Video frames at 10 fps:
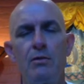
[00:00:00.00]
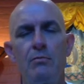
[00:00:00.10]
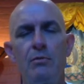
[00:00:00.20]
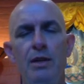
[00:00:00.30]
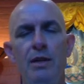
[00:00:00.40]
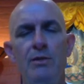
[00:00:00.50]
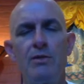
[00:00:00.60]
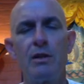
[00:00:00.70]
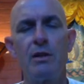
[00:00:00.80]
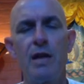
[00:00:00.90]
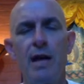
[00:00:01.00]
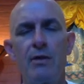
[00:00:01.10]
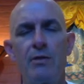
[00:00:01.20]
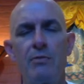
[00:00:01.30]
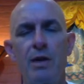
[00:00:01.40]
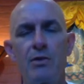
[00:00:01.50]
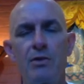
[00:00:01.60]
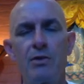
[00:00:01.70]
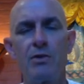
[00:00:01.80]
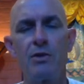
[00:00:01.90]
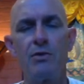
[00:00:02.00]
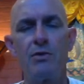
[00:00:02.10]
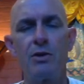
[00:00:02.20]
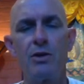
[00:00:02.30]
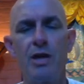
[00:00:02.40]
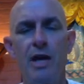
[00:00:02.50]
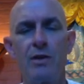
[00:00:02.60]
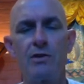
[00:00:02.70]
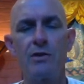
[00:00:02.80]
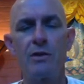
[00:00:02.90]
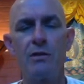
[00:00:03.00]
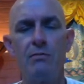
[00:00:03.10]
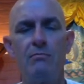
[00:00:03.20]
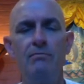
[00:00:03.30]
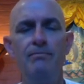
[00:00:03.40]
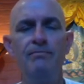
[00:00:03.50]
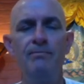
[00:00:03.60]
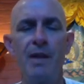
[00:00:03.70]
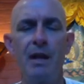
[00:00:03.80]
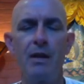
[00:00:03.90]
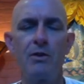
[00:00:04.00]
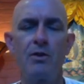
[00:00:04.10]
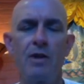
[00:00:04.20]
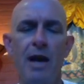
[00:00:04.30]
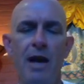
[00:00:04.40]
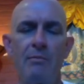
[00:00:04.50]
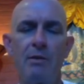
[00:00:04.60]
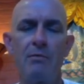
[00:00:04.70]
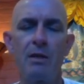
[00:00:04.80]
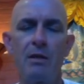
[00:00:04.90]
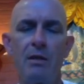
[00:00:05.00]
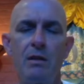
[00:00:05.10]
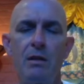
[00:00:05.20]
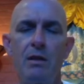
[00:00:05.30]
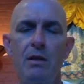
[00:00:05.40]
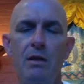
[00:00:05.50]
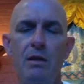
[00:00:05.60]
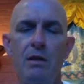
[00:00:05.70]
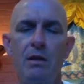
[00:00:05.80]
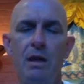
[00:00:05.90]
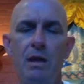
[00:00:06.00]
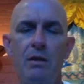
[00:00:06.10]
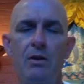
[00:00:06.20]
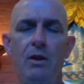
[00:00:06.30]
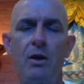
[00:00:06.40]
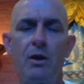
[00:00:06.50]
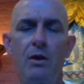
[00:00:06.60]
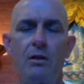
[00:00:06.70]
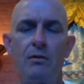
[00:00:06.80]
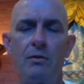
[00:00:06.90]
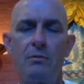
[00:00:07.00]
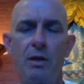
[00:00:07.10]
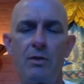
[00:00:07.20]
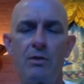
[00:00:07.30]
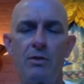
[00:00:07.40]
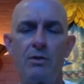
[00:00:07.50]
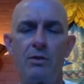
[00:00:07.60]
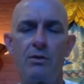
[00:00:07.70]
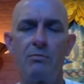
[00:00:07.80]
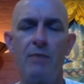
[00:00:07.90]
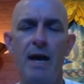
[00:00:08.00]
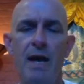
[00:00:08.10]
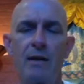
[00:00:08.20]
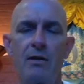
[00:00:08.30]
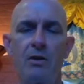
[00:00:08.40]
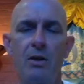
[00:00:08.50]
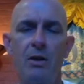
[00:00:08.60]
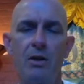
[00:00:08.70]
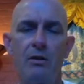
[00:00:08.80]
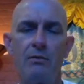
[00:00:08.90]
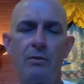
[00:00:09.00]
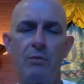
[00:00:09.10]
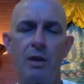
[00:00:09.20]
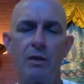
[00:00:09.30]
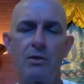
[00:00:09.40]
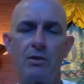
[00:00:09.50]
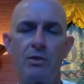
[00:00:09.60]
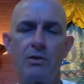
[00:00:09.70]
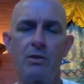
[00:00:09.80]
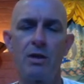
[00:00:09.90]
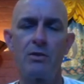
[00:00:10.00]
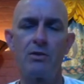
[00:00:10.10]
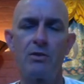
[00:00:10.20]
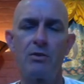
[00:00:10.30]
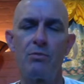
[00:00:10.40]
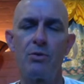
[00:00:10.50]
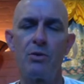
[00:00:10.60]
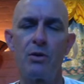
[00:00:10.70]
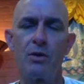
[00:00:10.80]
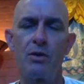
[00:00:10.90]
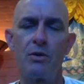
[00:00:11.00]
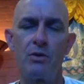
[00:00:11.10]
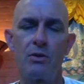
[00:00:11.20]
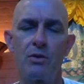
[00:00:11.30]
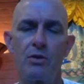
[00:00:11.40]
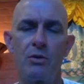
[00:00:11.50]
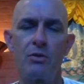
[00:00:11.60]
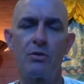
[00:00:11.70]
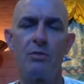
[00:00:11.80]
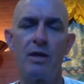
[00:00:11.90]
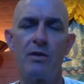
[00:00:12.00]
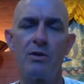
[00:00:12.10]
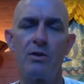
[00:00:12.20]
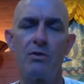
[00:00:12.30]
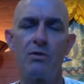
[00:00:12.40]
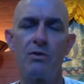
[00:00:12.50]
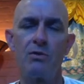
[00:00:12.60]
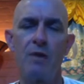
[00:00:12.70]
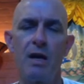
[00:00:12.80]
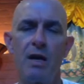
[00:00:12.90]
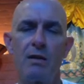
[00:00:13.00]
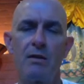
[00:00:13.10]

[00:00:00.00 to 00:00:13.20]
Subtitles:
Please allow the muscles in your chest and your abdomen and all of the muscles in your back, all of the muscles that support your shoulder blades and your spine.